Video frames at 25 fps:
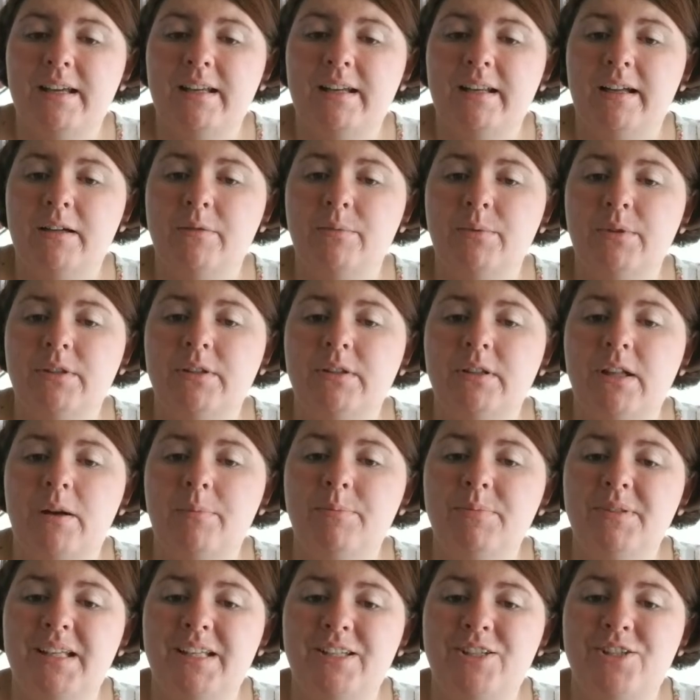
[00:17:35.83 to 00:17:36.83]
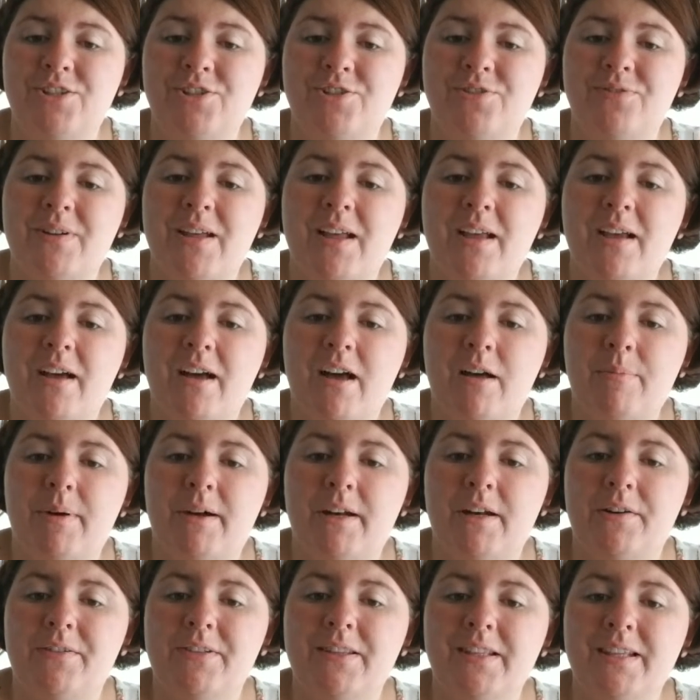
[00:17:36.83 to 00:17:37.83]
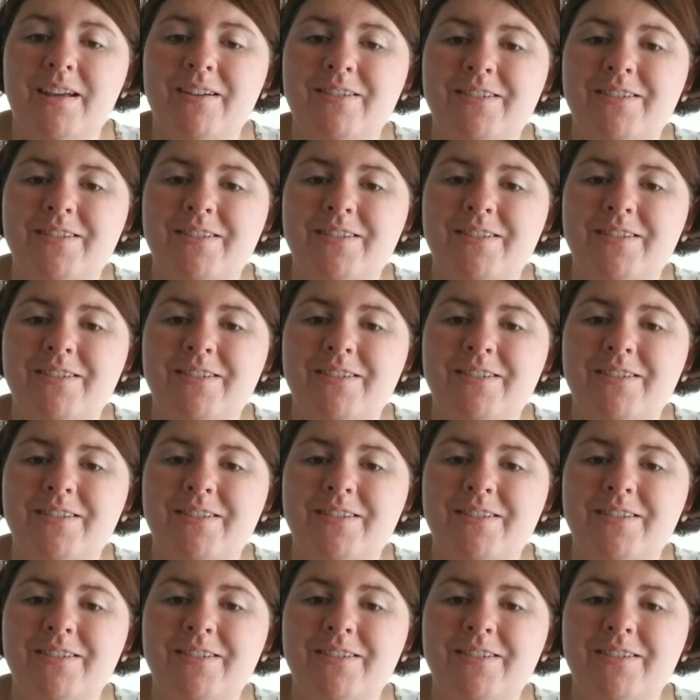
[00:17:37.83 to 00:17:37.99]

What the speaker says: and I will update you about everything